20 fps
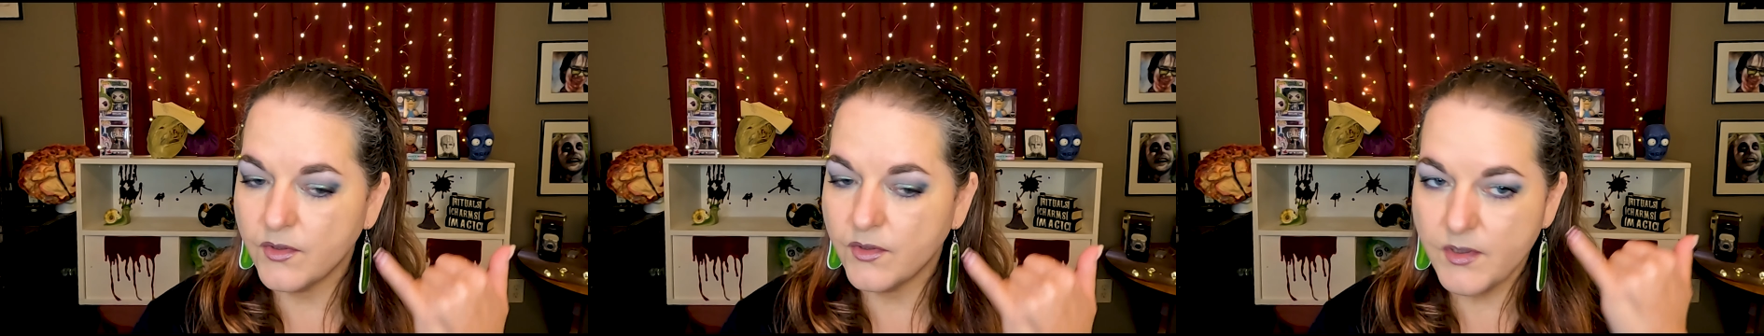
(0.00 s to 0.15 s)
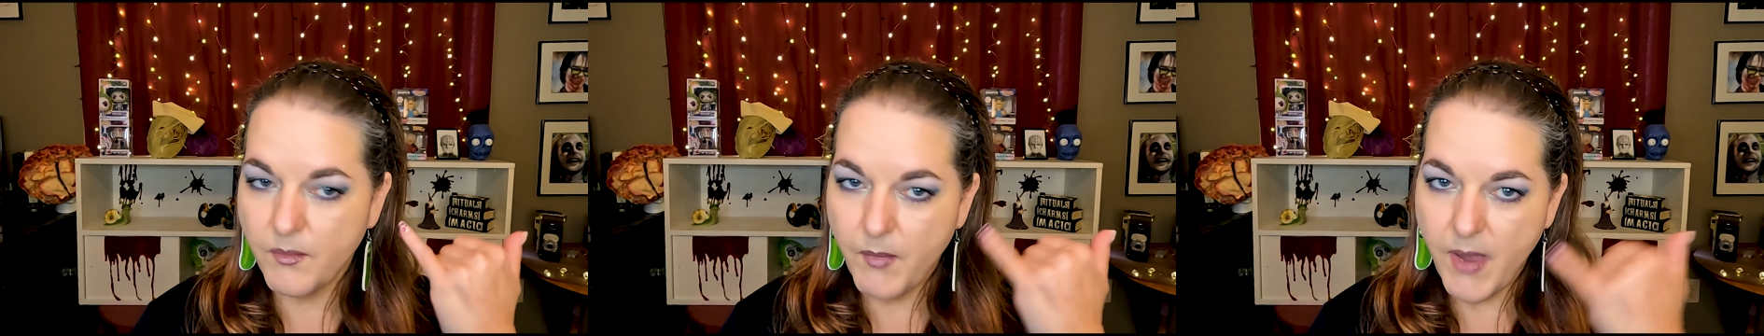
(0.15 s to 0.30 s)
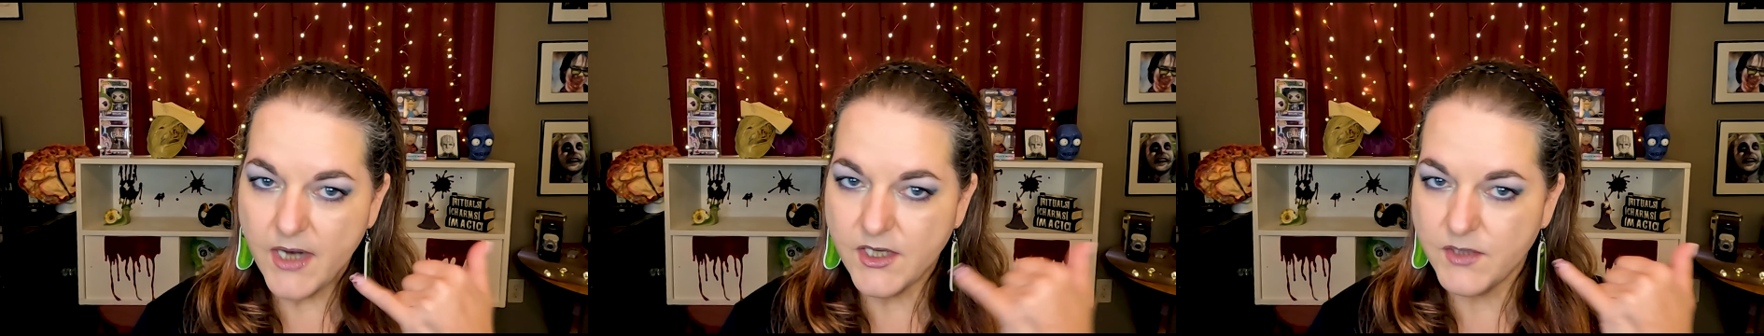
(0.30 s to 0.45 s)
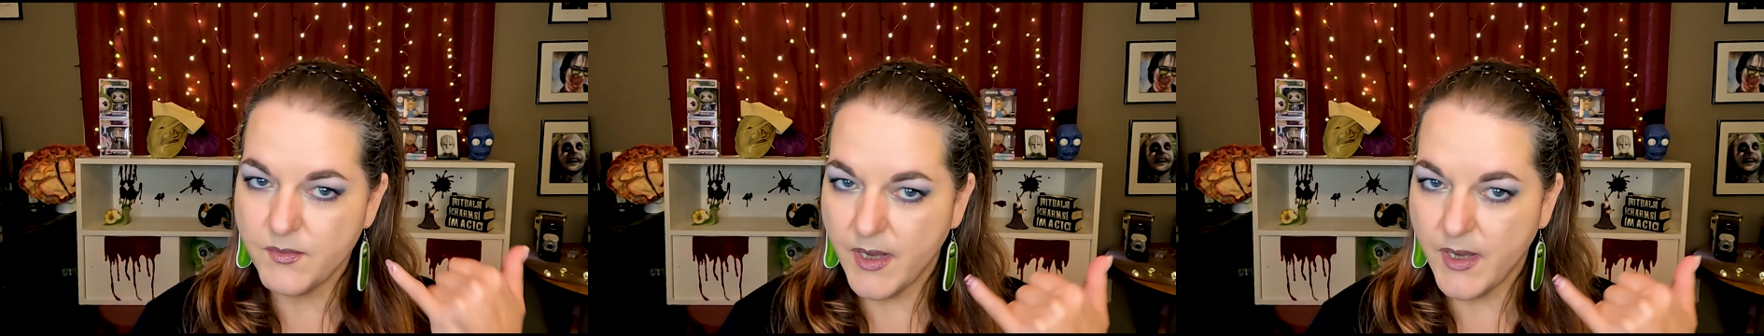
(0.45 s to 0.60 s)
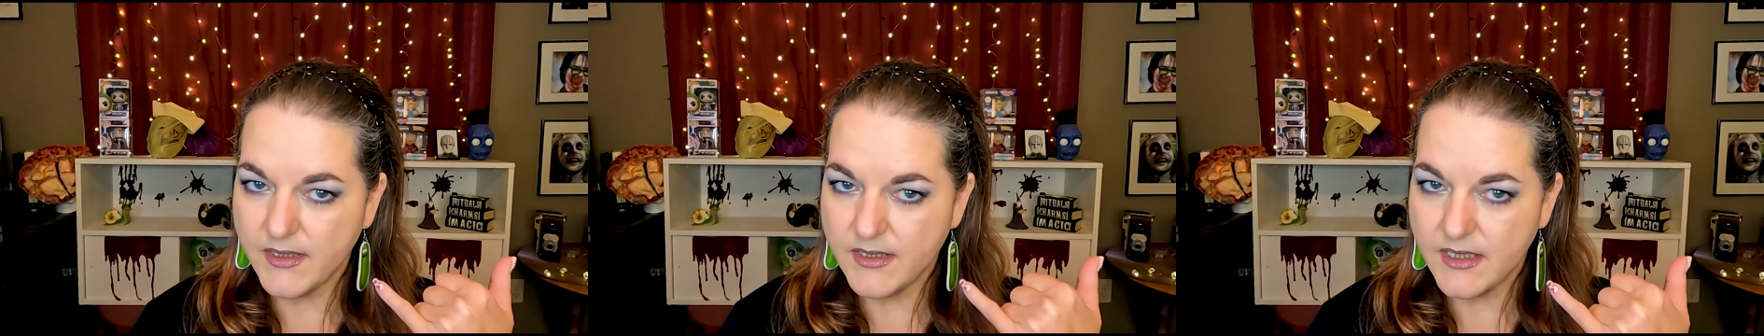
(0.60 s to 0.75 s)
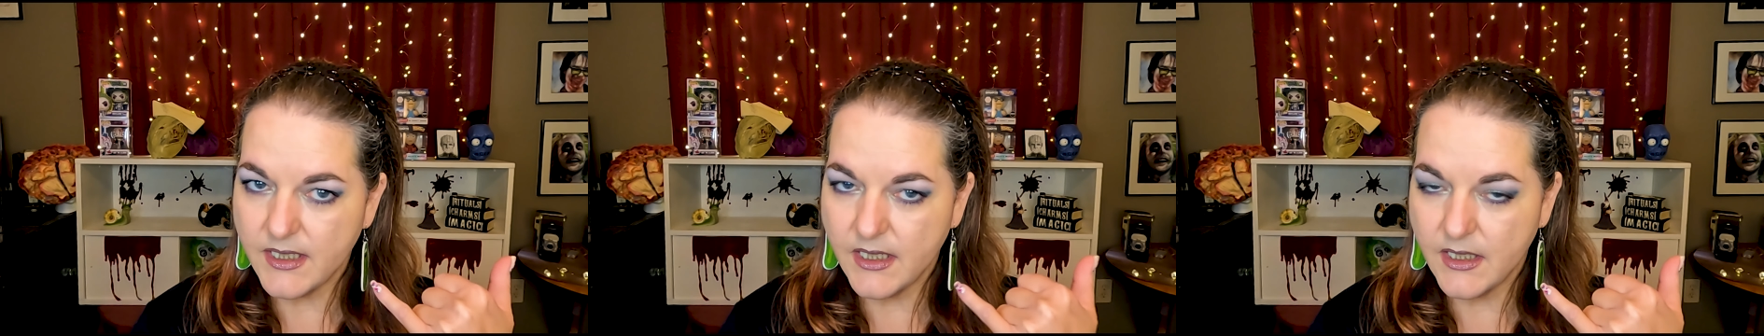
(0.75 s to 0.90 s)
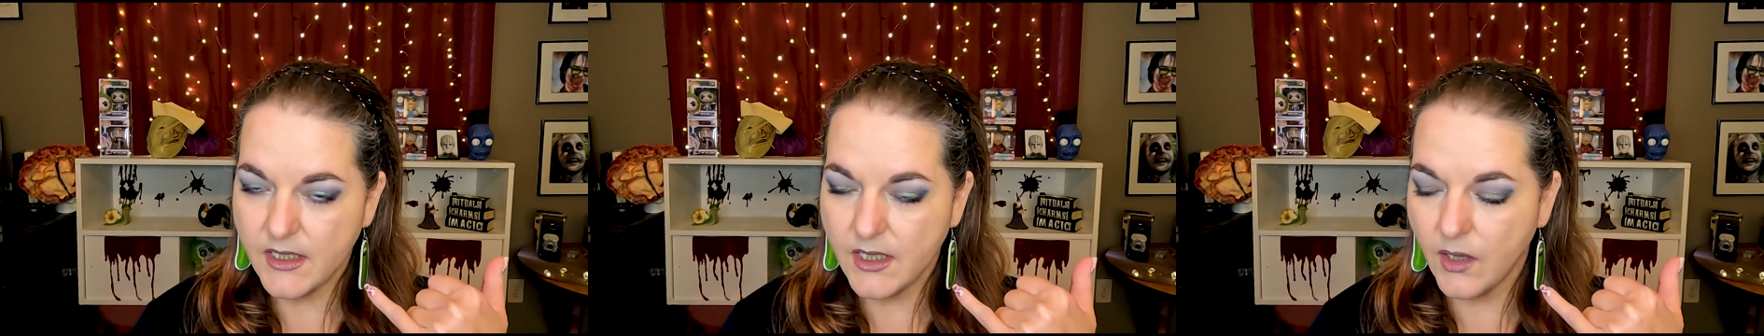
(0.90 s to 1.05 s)
to match my
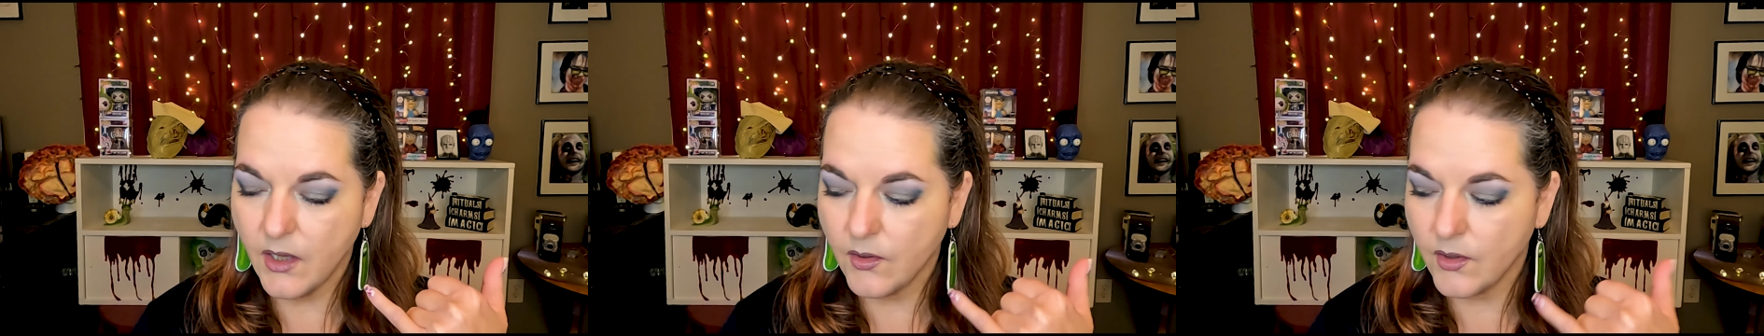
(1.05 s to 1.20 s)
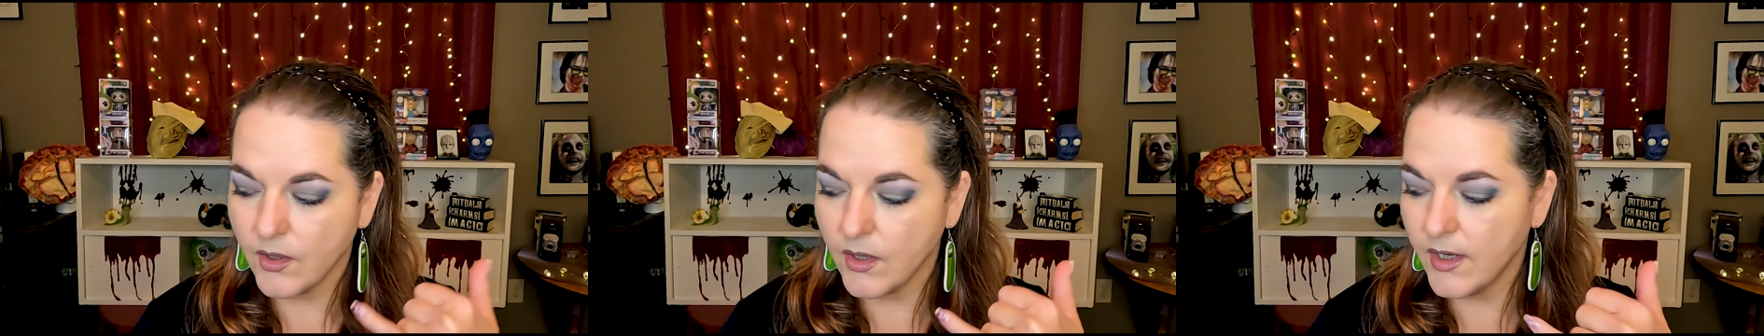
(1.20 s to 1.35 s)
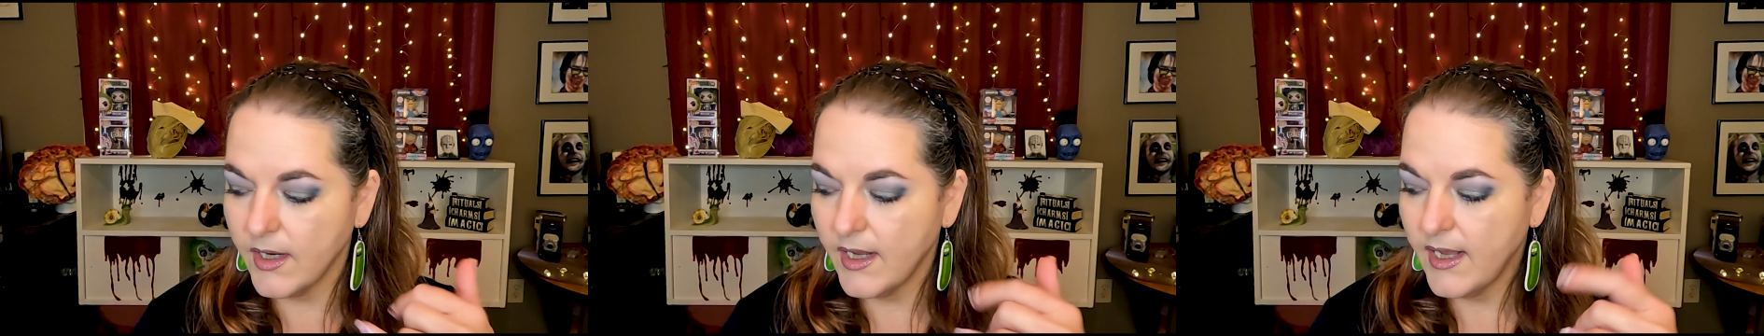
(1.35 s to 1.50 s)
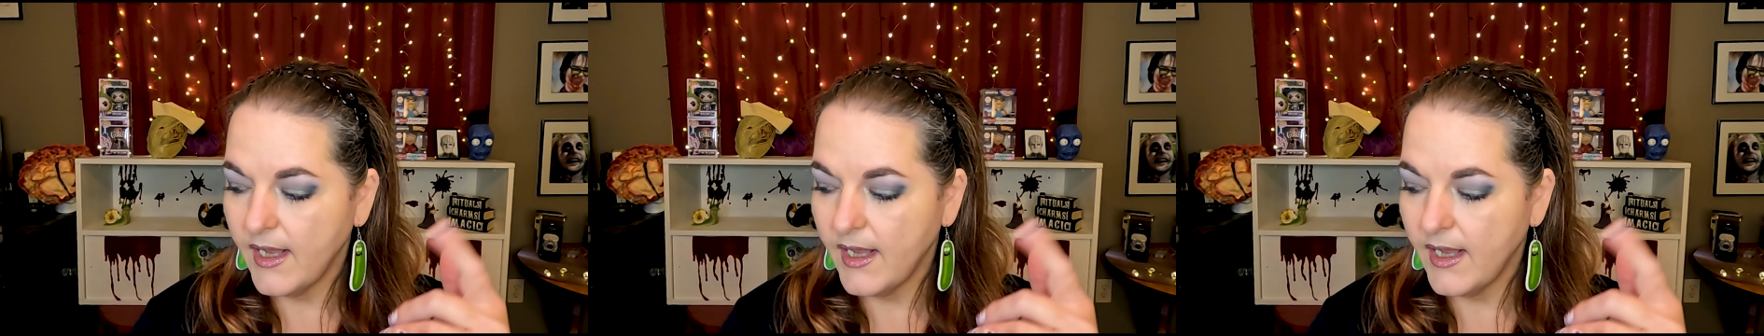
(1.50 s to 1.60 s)
skin color